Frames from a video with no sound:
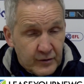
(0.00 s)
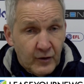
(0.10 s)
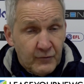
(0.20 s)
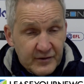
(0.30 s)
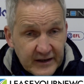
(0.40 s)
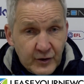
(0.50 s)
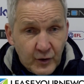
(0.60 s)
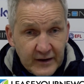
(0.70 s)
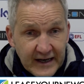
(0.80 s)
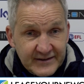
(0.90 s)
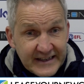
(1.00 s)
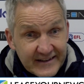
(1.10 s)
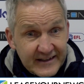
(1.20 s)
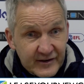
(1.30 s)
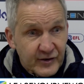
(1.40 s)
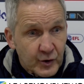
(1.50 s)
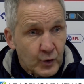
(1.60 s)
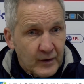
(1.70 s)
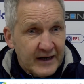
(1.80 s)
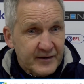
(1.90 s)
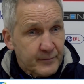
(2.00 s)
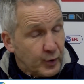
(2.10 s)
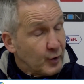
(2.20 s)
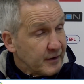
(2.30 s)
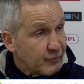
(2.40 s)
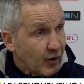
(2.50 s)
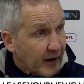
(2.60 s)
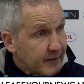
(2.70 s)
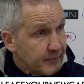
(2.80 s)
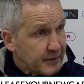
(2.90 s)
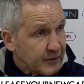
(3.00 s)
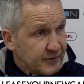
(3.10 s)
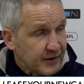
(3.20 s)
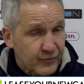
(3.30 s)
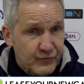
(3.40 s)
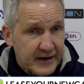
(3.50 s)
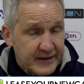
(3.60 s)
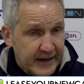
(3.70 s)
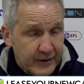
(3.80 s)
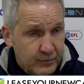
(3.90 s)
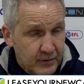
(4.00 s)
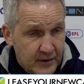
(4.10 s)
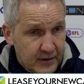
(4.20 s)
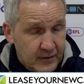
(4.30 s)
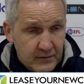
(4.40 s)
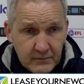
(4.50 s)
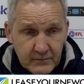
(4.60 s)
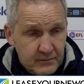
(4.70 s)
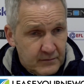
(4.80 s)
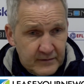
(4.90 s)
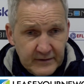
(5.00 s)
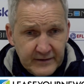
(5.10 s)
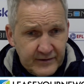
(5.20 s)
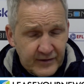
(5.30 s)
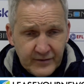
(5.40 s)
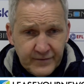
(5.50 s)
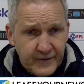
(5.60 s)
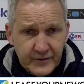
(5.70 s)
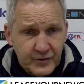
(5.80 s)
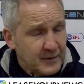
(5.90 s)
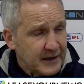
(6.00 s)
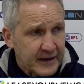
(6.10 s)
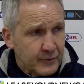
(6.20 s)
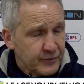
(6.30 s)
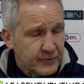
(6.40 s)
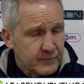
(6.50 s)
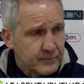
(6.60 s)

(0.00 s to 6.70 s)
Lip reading: Obviously not as easy to do as in putting it right, because this run now is just far too many goals.